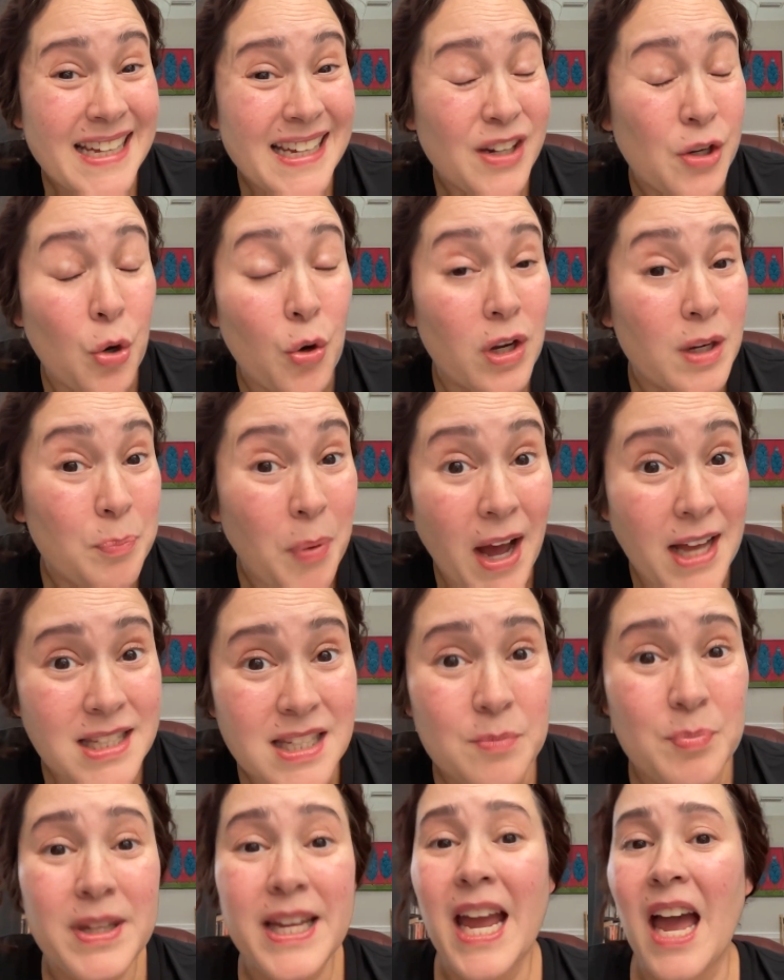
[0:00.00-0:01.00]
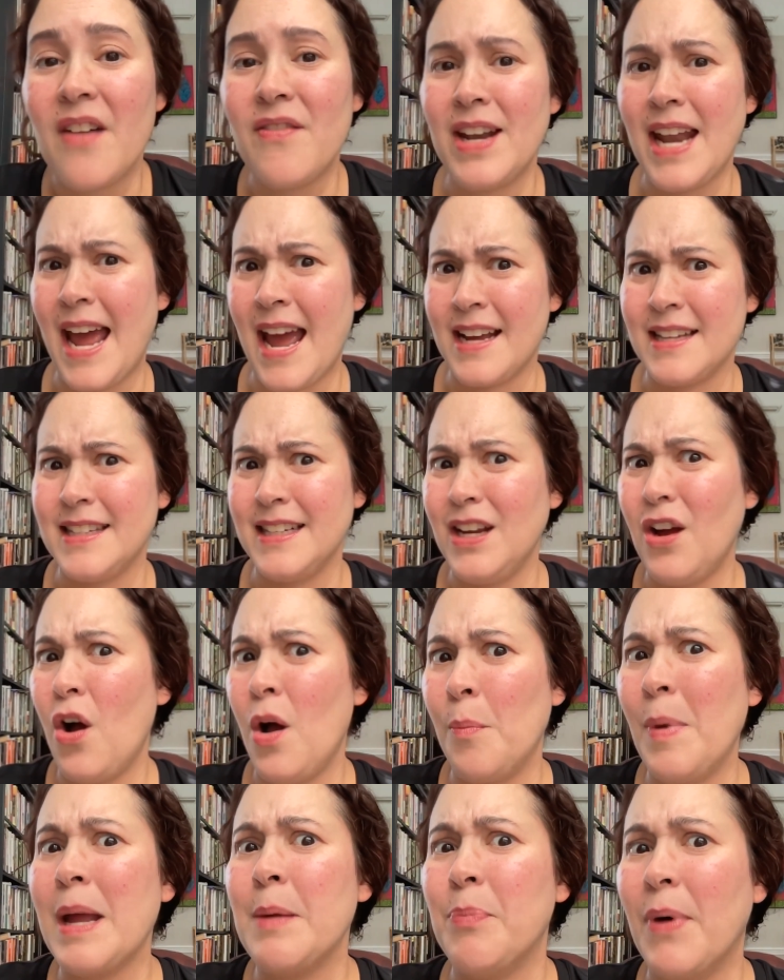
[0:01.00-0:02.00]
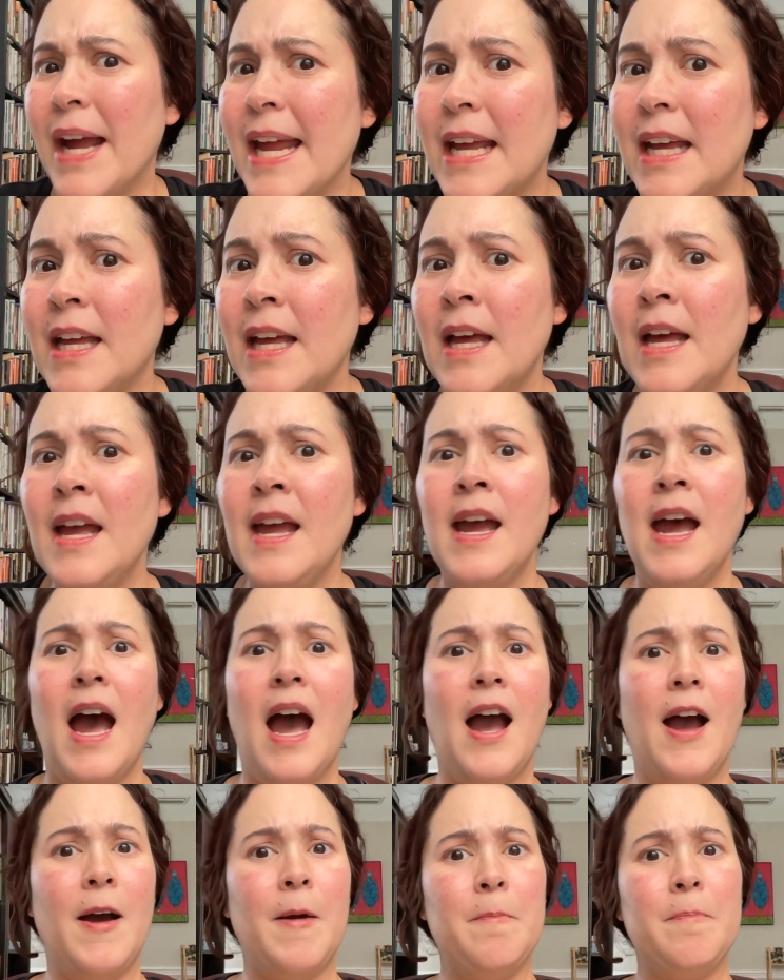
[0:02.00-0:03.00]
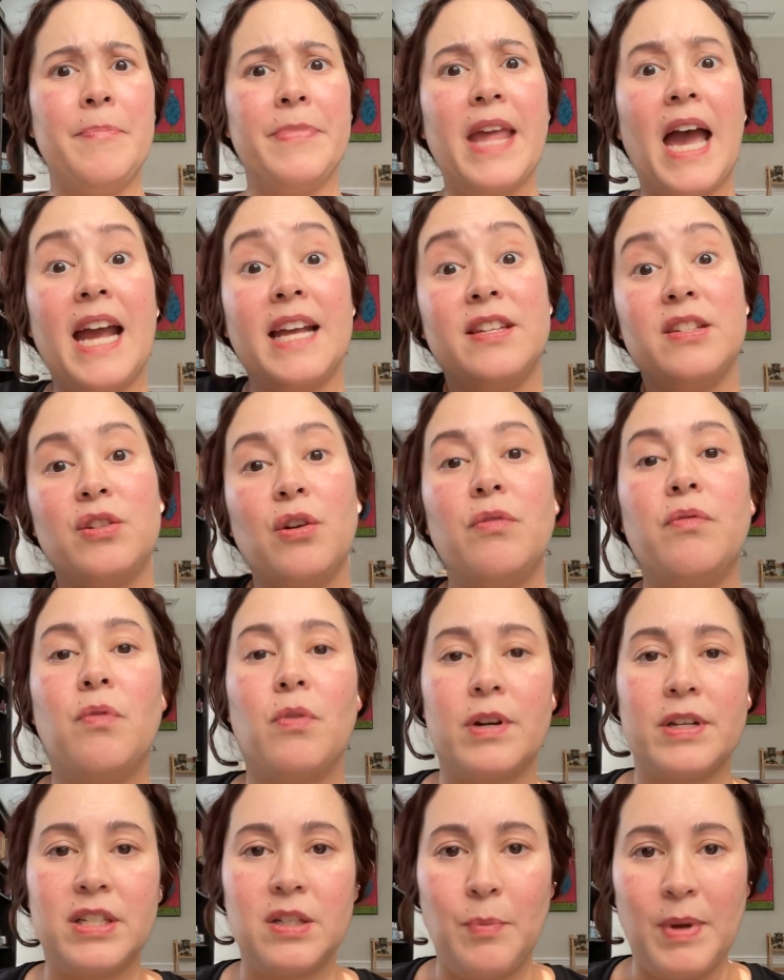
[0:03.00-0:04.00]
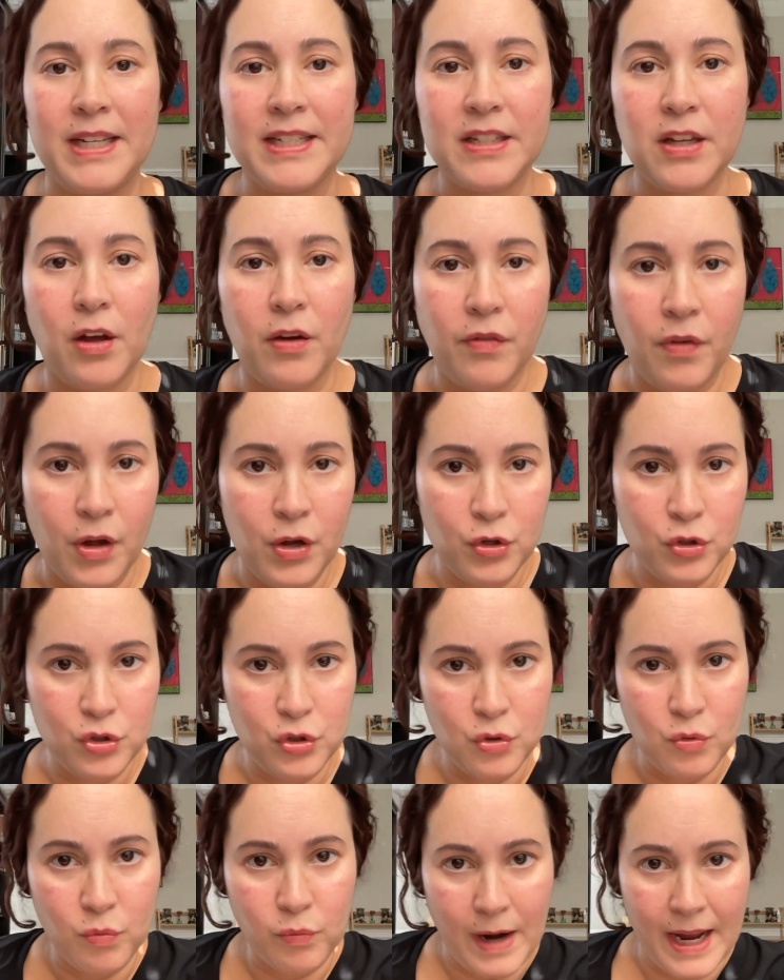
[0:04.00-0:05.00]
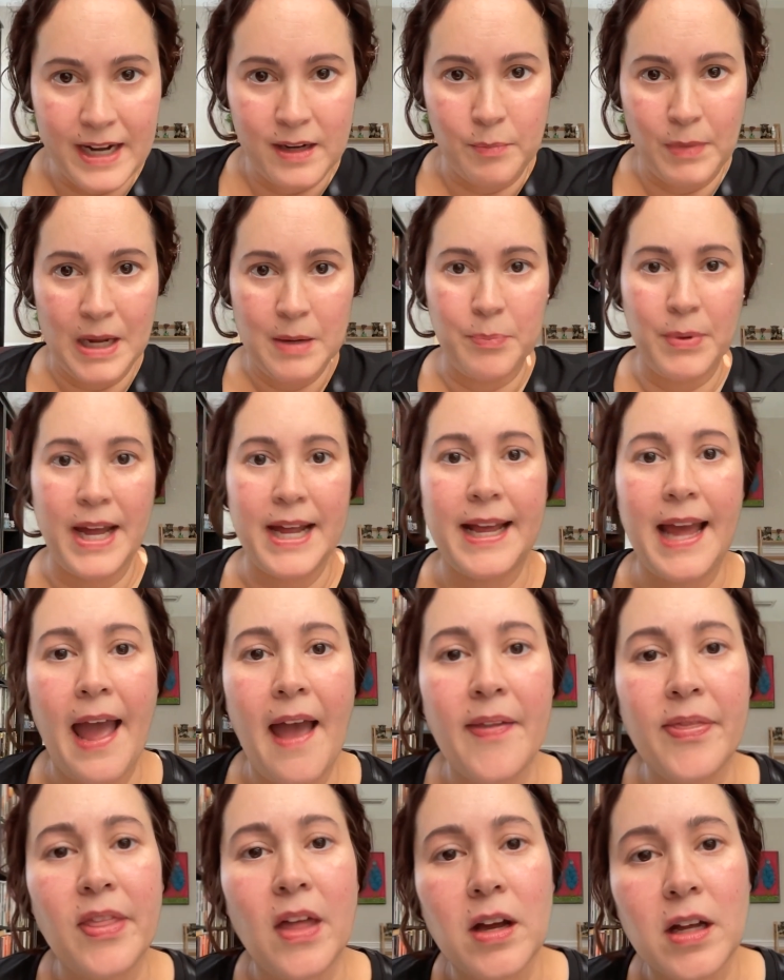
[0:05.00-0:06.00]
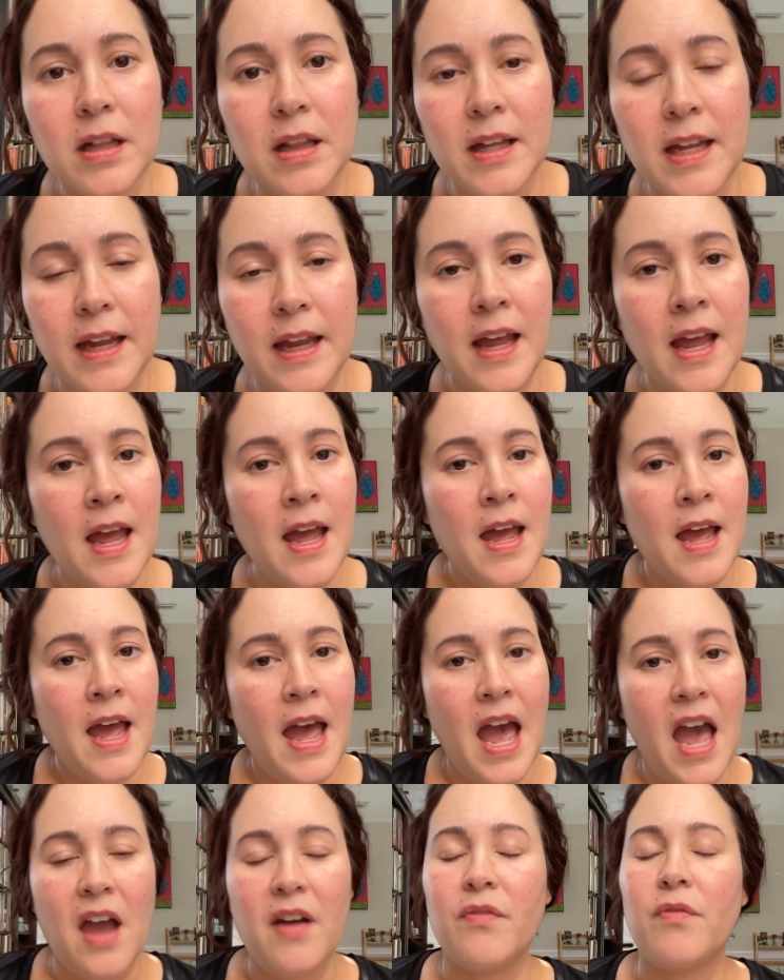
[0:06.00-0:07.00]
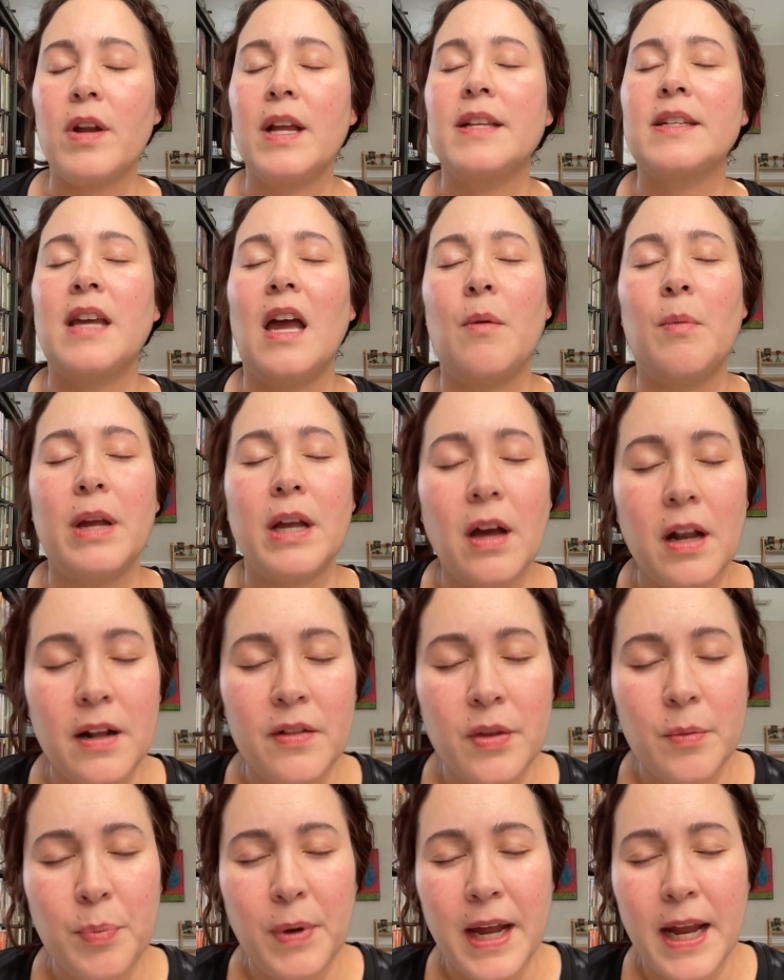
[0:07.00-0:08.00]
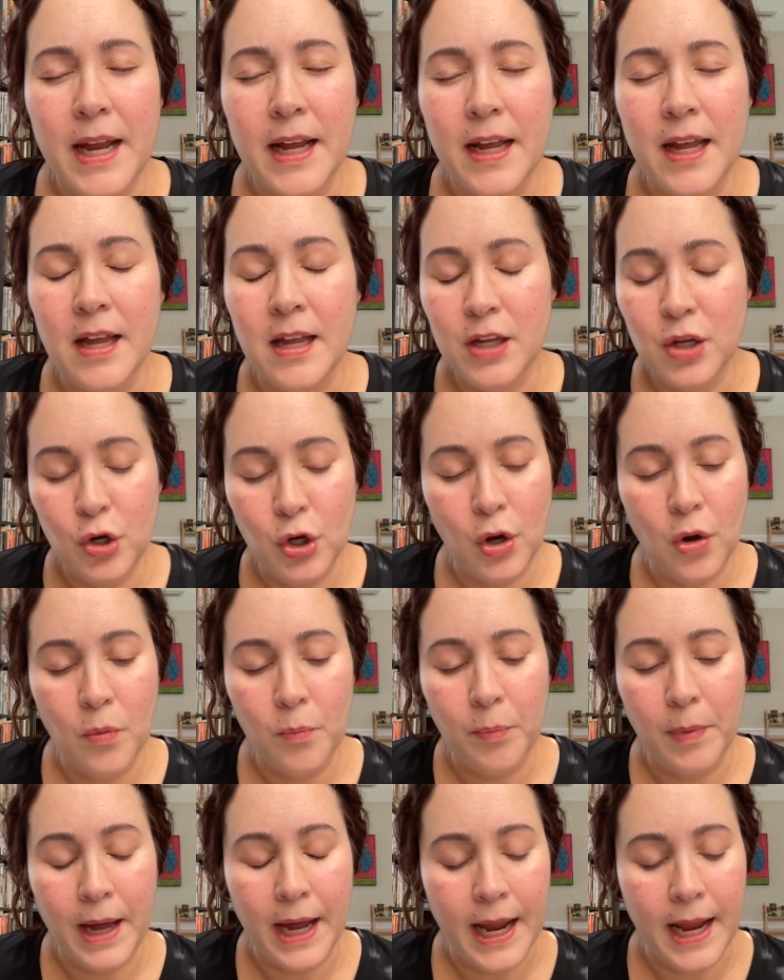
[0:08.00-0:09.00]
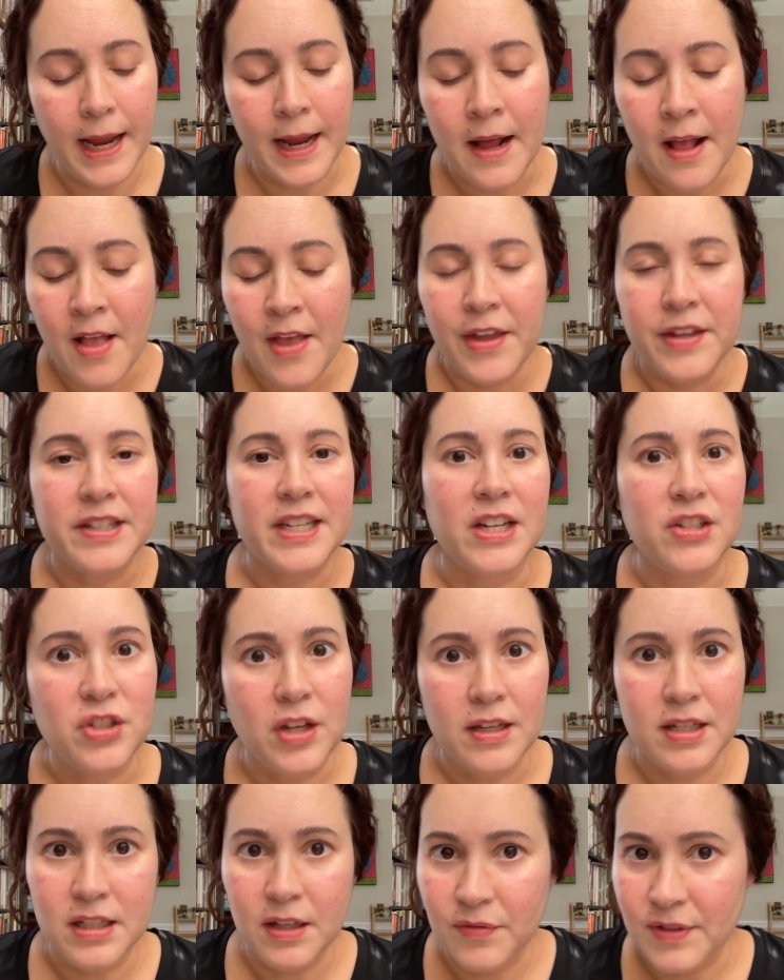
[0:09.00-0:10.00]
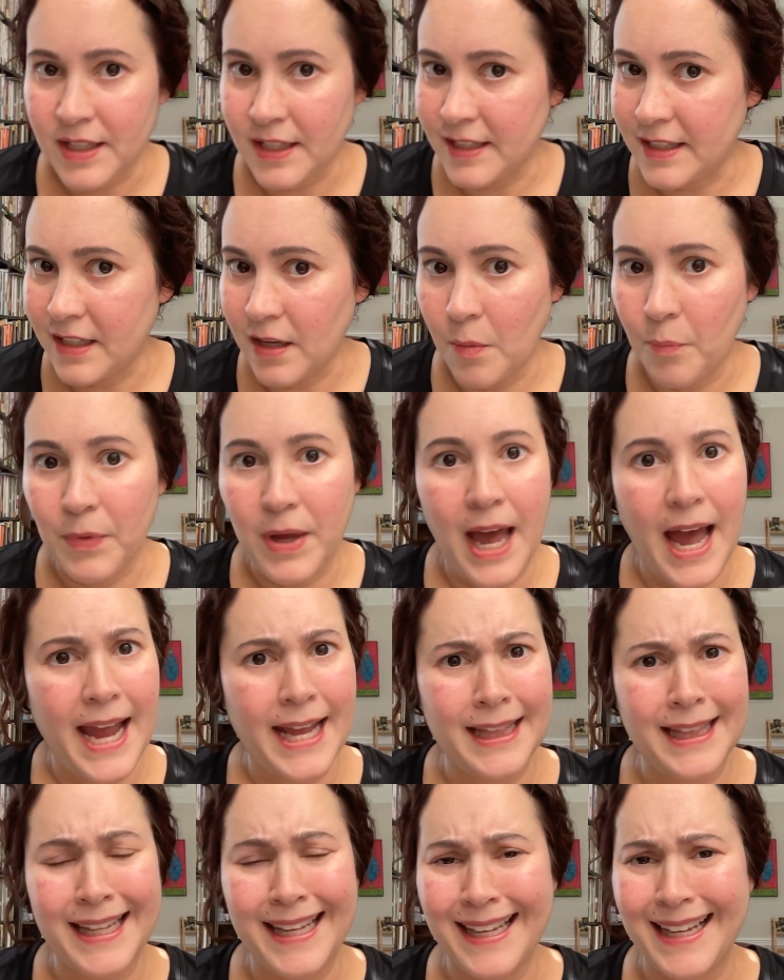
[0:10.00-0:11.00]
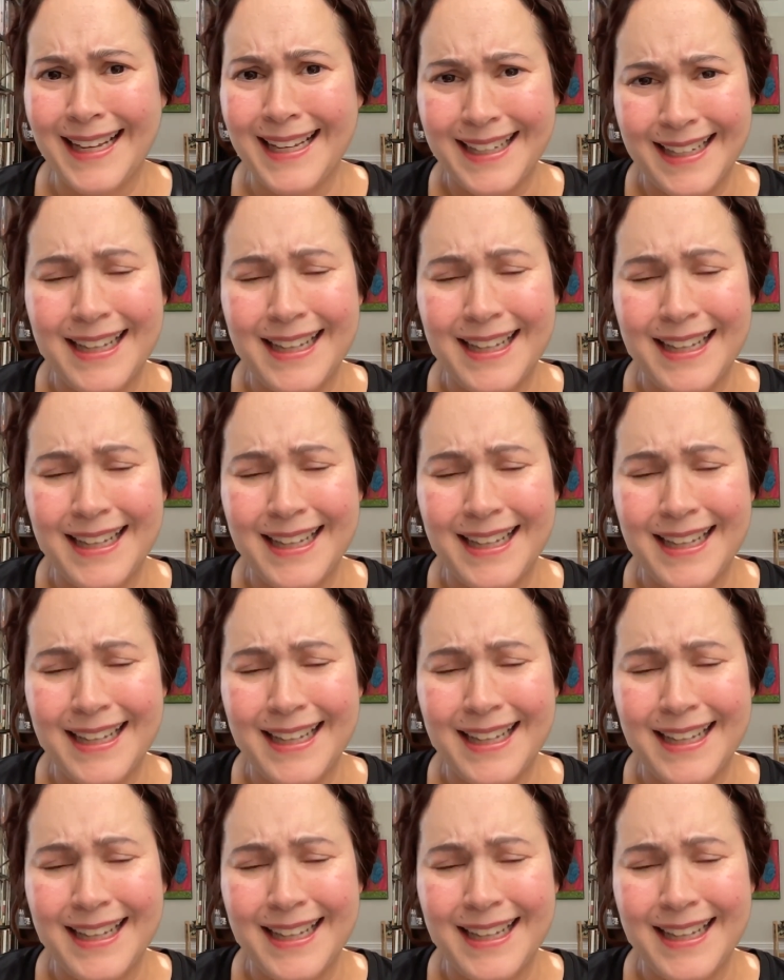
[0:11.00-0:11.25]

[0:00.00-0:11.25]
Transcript: could possibly have an accident on my bike. I still forced myself to ride my bike. And luckily, every time I got on the bike, my digestive system kindly,